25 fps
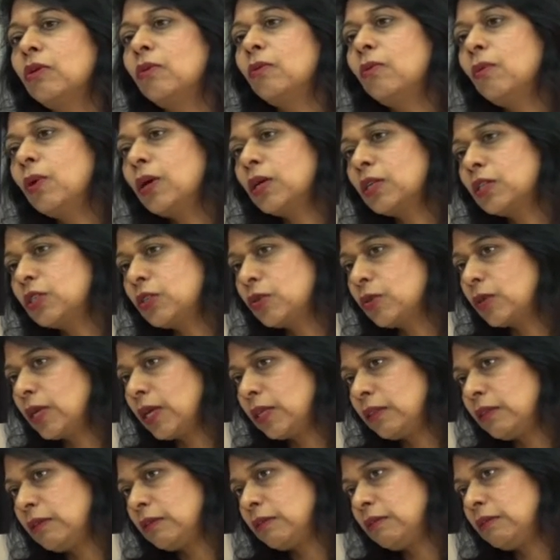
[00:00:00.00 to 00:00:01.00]
work
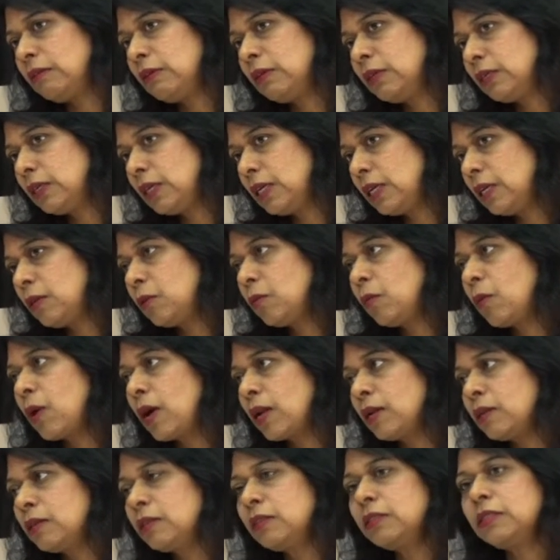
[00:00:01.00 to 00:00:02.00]
together in
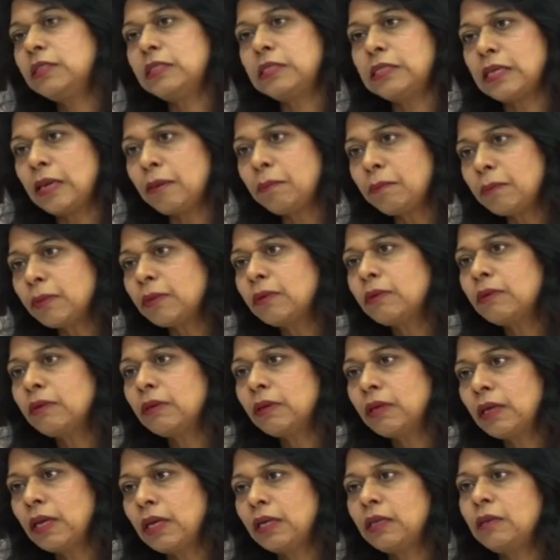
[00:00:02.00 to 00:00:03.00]
one step,
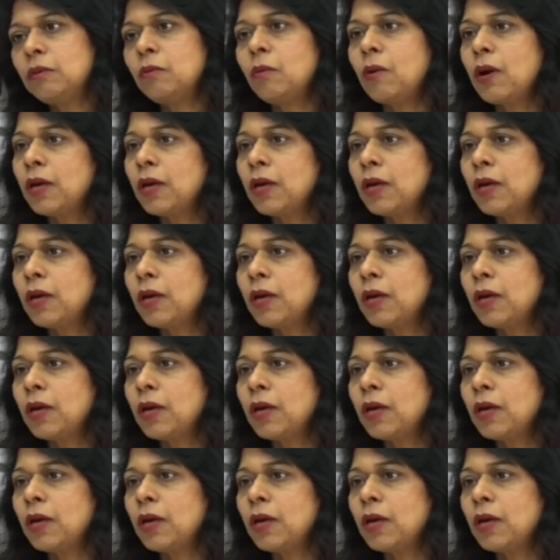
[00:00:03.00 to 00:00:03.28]
in